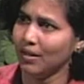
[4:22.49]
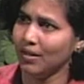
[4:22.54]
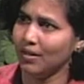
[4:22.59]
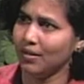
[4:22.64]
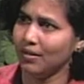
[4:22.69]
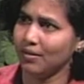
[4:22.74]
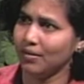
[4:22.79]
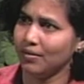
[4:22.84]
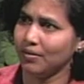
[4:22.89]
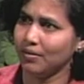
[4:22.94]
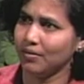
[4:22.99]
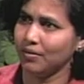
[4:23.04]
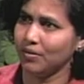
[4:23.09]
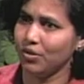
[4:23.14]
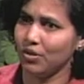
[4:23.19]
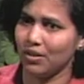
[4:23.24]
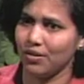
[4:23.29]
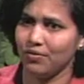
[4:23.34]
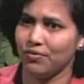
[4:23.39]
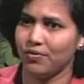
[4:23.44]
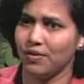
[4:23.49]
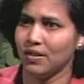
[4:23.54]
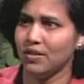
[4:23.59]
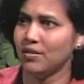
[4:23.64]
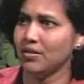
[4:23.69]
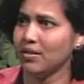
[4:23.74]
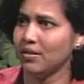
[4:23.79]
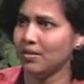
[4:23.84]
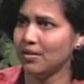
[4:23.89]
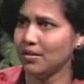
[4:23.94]
Uh, you have
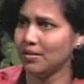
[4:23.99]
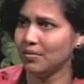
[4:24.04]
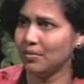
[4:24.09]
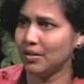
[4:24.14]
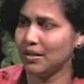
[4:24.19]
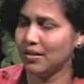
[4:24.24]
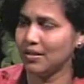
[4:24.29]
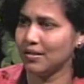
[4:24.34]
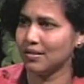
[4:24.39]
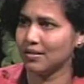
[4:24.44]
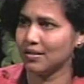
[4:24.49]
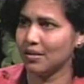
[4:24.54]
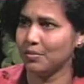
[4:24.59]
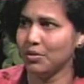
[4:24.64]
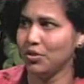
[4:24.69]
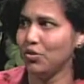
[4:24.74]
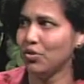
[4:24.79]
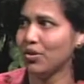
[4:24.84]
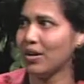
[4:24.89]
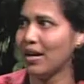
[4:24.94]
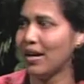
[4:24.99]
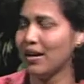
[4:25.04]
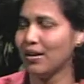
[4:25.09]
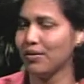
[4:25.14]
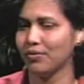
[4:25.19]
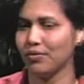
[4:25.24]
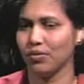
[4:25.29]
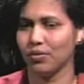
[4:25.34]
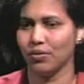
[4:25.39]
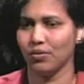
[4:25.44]
funding in place, and you
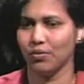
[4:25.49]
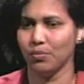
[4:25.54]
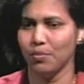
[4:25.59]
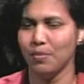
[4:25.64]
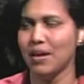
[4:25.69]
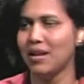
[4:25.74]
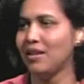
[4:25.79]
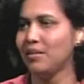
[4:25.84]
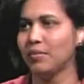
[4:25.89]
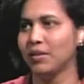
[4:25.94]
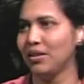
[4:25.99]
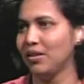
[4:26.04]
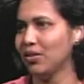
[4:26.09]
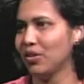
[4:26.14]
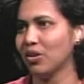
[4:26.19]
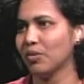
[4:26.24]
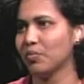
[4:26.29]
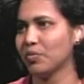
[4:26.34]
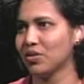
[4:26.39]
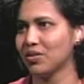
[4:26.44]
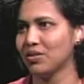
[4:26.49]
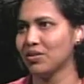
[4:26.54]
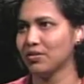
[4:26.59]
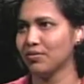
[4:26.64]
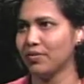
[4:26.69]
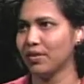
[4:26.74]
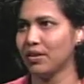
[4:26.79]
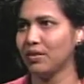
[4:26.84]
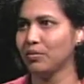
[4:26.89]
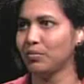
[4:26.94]
have many many options
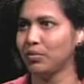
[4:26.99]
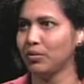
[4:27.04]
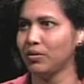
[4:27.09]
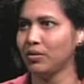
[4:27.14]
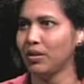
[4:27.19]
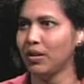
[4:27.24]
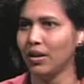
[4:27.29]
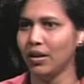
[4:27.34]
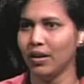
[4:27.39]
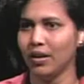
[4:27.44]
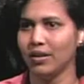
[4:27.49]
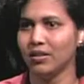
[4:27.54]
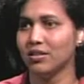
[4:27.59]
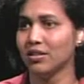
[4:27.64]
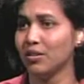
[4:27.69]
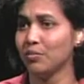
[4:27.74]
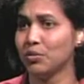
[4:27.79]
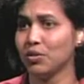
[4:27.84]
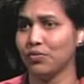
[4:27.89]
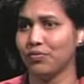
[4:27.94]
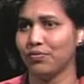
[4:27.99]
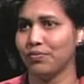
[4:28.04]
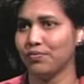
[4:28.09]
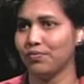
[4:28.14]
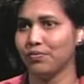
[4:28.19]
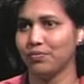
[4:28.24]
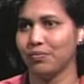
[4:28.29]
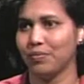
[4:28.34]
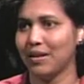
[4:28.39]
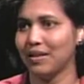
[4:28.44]
available in terms of
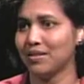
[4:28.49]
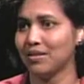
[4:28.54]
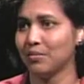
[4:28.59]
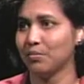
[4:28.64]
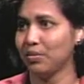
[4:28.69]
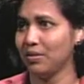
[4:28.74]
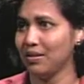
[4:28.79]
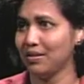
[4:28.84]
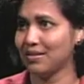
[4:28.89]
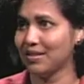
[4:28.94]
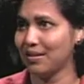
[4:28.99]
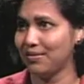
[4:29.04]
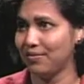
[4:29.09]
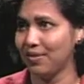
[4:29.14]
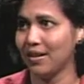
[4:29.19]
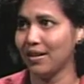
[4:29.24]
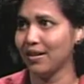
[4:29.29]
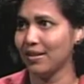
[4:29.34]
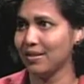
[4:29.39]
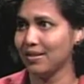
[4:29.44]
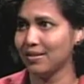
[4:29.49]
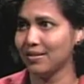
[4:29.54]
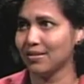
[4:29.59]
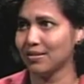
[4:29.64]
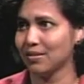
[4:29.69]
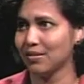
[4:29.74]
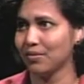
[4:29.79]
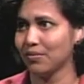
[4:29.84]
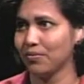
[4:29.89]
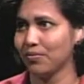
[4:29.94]
as simple as
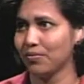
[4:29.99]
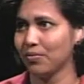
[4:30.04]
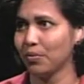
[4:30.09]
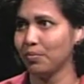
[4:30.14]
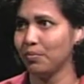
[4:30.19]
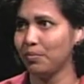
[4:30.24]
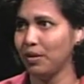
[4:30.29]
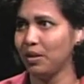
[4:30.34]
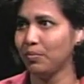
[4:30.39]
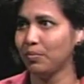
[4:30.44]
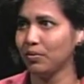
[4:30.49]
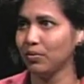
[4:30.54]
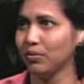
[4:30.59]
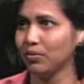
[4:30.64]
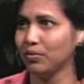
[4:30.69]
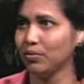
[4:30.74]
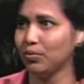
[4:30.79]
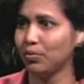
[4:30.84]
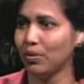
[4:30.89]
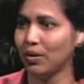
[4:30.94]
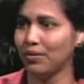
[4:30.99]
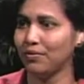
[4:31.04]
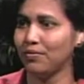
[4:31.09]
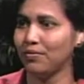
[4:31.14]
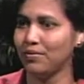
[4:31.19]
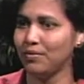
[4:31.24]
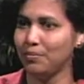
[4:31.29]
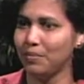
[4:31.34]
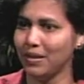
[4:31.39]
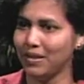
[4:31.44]
advice from people who have
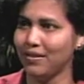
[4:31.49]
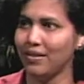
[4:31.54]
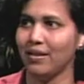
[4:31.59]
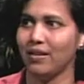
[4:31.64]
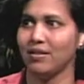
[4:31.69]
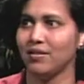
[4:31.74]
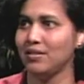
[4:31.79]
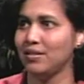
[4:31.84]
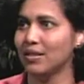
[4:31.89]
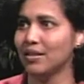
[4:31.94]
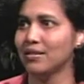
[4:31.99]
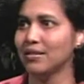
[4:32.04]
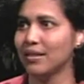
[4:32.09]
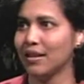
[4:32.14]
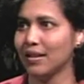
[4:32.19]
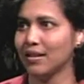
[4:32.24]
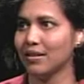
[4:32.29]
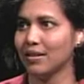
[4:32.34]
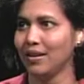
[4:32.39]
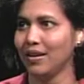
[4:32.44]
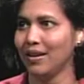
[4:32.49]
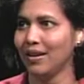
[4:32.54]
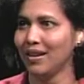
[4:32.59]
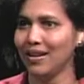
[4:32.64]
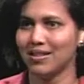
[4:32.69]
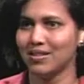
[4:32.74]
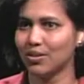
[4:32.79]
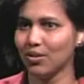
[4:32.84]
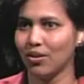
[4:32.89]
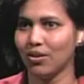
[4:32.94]
been there and done that. Mm
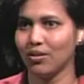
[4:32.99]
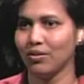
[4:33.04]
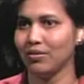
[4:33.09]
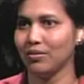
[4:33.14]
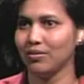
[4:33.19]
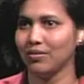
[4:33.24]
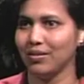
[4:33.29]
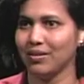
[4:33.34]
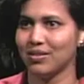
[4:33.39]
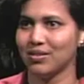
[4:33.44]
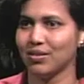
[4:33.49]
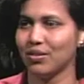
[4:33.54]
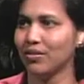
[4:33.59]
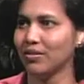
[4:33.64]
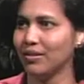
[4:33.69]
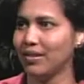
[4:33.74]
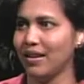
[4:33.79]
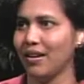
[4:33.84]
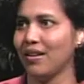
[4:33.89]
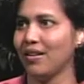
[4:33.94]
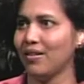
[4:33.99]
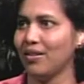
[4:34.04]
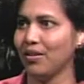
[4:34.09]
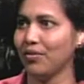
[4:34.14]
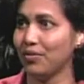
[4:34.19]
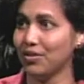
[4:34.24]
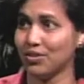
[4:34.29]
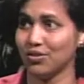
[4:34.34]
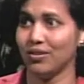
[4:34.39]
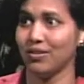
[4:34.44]
-hmm. It's all it's all there.
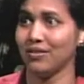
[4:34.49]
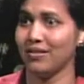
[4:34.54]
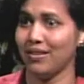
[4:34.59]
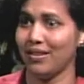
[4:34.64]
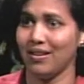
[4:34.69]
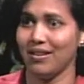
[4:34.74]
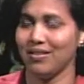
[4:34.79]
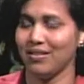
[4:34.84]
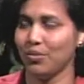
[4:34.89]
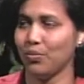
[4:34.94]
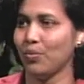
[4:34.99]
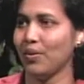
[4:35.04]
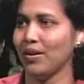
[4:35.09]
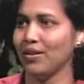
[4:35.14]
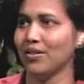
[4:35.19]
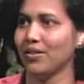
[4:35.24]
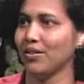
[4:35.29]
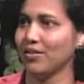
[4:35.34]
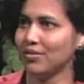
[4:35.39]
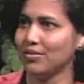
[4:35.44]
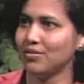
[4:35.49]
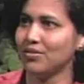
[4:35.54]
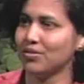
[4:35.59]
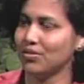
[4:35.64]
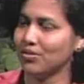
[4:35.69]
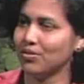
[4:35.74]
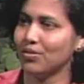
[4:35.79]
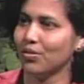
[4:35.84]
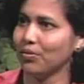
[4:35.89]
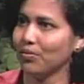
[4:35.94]
If it's all there, then why not?
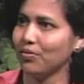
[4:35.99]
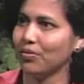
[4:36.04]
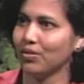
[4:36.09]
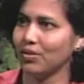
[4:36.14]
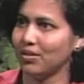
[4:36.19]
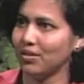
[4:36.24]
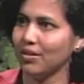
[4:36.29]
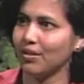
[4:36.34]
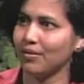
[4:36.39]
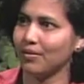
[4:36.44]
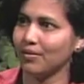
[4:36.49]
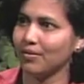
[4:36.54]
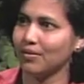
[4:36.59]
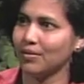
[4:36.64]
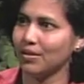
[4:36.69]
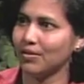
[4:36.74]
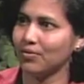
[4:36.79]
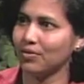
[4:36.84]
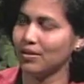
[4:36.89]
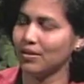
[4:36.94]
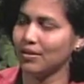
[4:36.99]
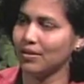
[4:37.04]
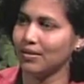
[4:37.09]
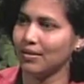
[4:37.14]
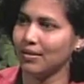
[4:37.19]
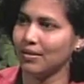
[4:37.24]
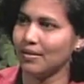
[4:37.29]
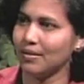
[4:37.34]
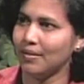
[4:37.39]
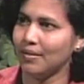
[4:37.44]
Just go for it. Yeah, okay. definitely.